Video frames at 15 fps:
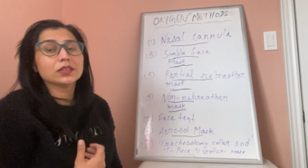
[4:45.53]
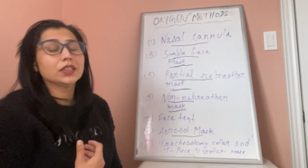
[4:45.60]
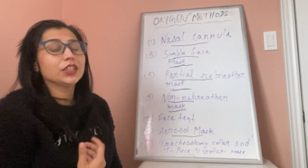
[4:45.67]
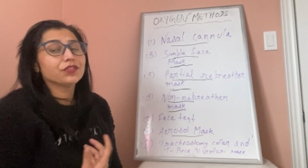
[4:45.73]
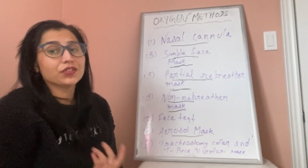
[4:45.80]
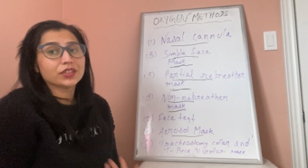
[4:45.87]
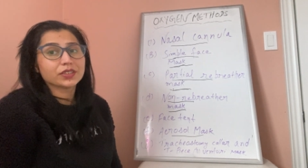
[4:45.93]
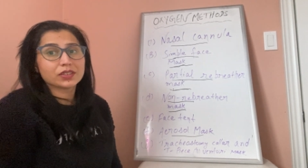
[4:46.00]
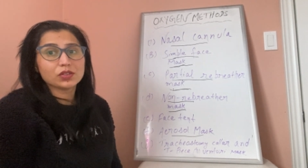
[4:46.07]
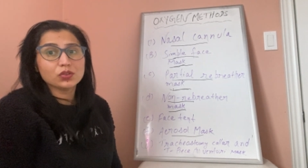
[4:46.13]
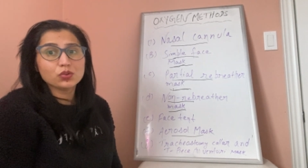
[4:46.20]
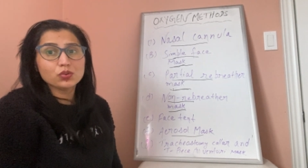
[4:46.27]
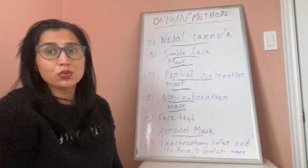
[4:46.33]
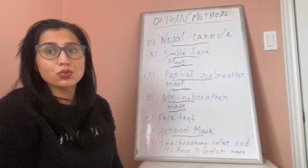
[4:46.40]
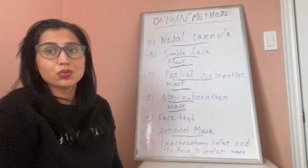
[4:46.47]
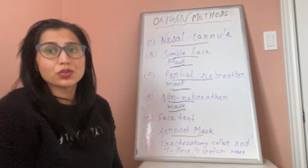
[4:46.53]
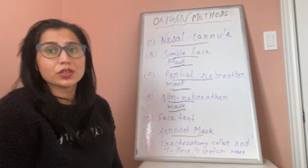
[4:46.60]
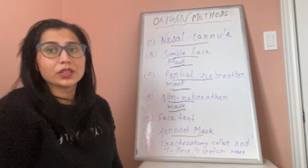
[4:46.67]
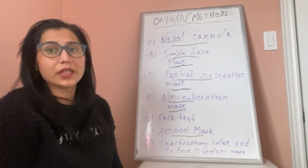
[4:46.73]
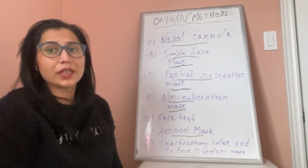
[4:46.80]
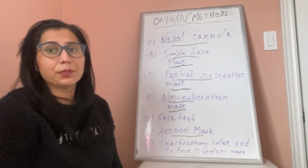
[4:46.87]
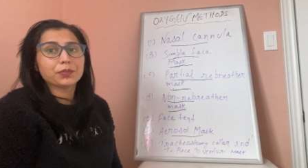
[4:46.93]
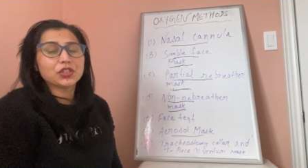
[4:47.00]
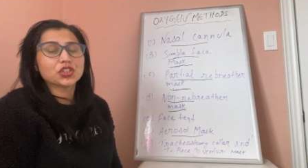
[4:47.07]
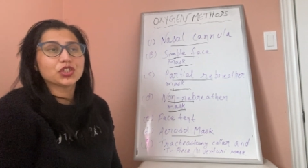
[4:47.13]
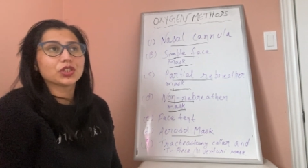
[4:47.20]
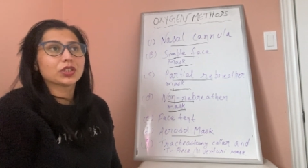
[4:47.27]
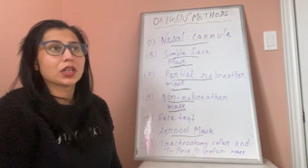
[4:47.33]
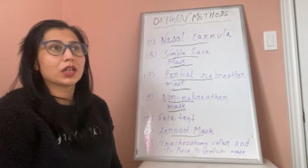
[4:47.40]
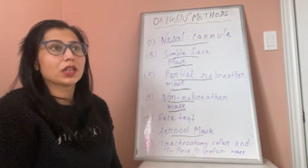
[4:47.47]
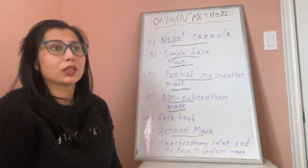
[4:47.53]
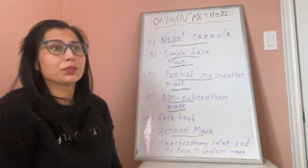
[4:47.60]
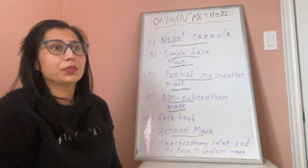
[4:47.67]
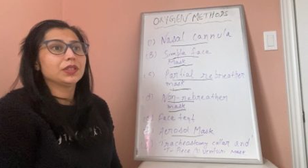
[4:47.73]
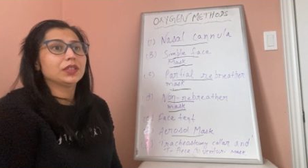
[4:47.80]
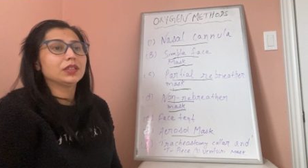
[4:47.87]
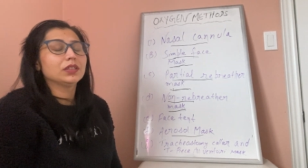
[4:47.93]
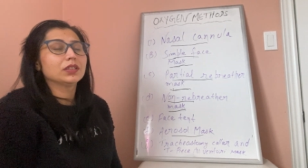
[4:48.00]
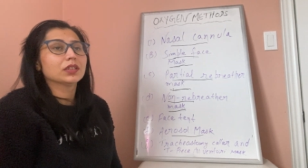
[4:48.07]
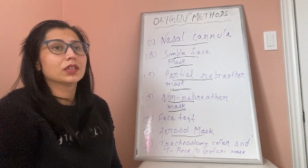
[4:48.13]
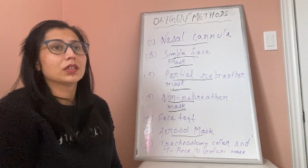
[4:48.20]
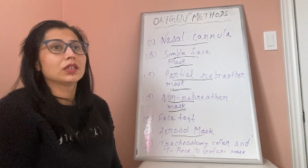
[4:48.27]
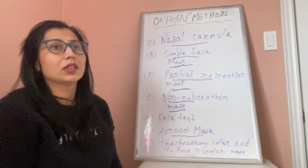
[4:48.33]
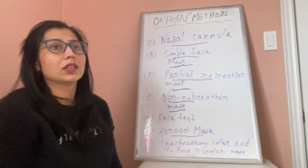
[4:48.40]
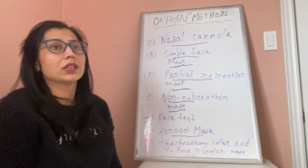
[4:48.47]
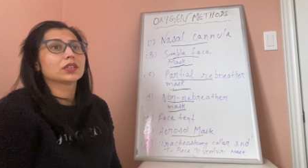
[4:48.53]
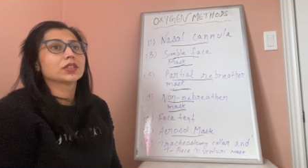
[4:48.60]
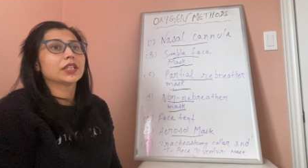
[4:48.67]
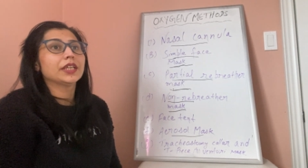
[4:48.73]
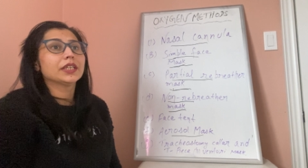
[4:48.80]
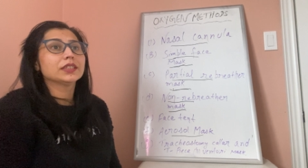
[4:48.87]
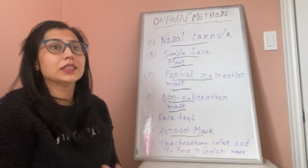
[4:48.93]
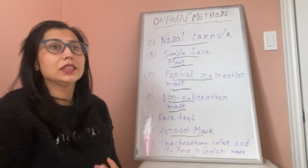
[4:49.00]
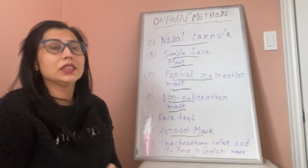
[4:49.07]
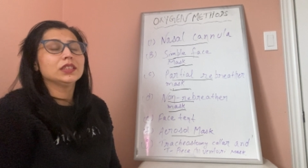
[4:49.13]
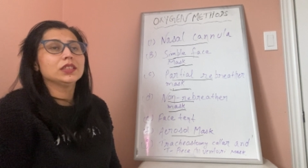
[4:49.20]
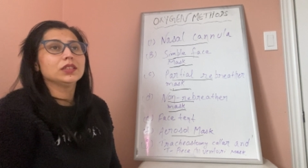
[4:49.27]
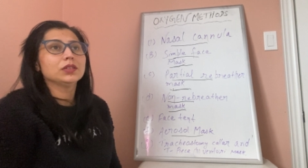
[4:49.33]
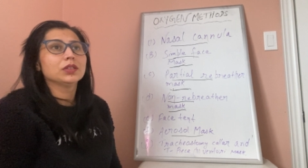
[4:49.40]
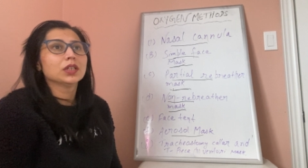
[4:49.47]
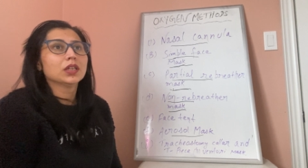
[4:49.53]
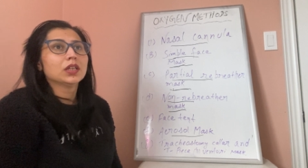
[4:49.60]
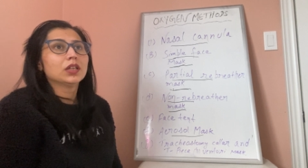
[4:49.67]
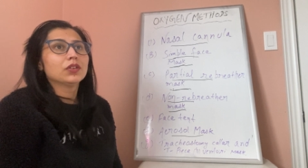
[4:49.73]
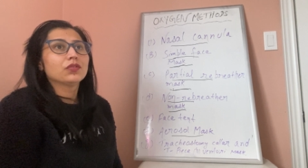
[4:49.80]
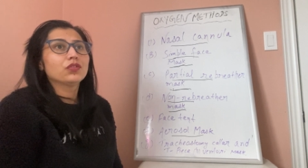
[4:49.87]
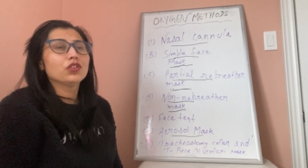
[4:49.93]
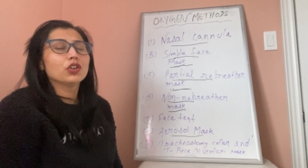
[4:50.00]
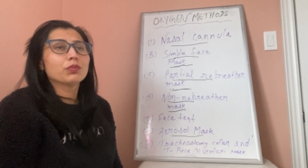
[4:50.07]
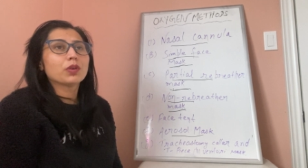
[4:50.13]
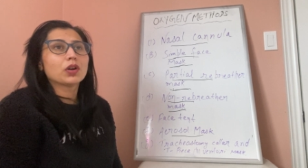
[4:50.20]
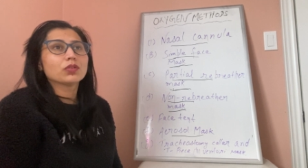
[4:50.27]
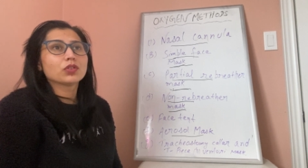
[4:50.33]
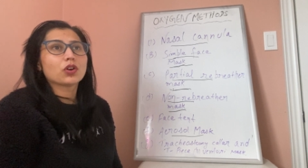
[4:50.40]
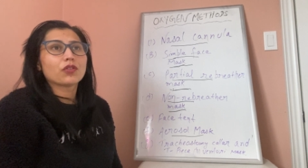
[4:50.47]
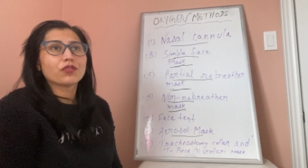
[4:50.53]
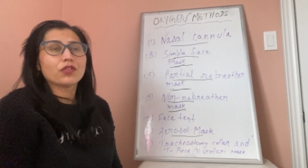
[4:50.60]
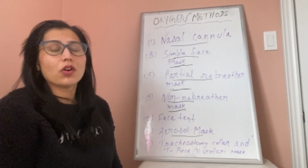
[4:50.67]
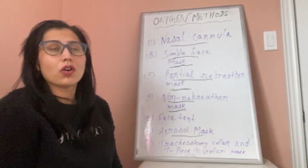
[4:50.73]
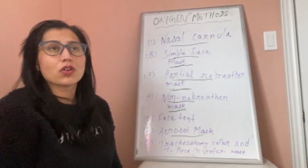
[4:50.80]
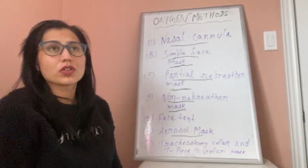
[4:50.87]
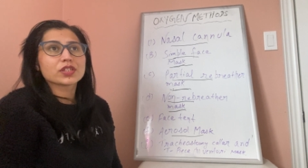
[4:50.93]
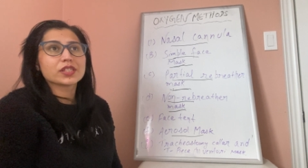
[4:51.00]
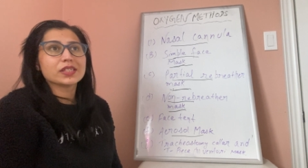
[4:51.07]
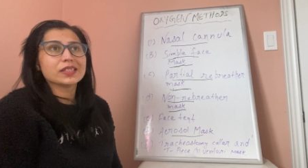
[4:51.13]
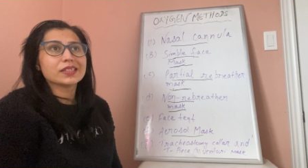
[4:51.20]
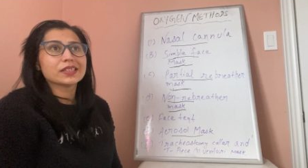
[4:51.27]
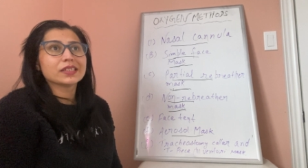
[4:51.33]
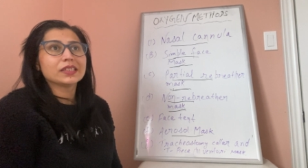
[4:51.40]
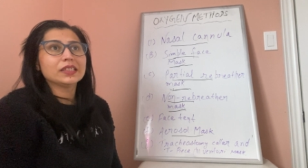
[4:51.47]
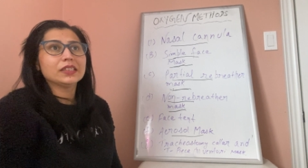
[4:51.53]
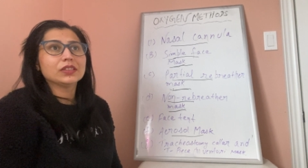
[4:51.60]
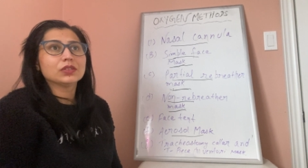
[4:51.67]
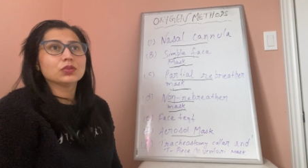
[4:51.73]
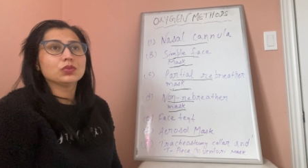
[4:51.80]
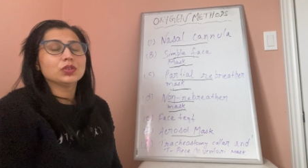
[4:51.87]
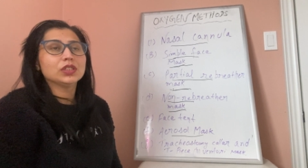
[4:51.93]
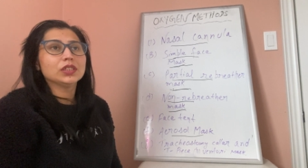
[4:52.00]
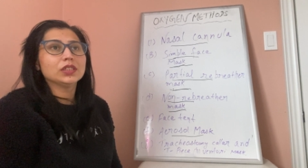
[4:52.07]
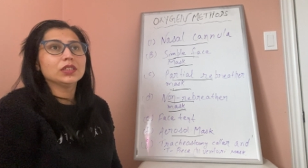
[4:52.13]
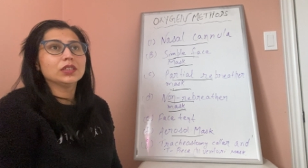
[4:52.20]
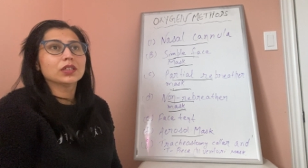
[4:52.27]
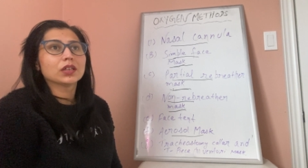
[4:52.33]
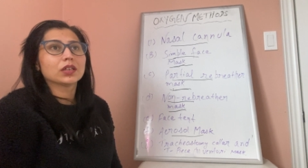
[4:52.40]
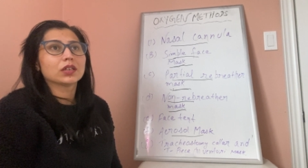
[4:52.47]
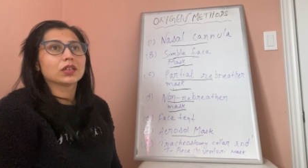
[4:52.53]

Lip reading: if it's loose, then patient can't be take the full amount of oxygen into the